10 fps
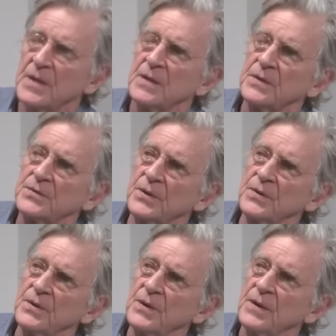
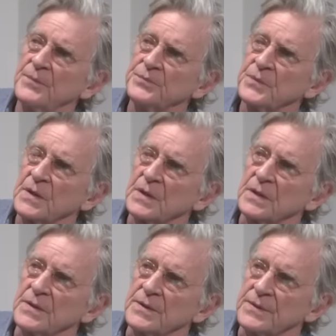So
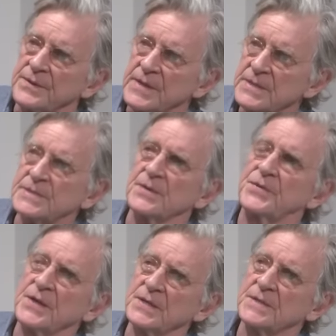these are
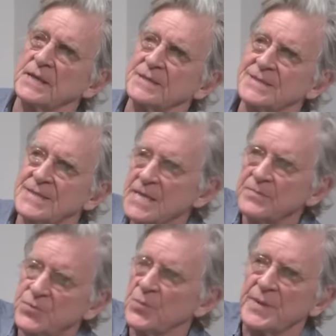things that seem
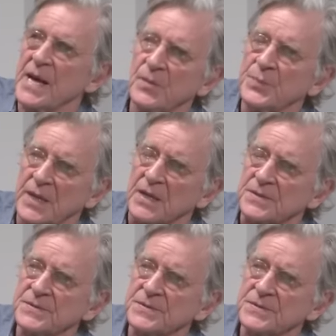to be helping us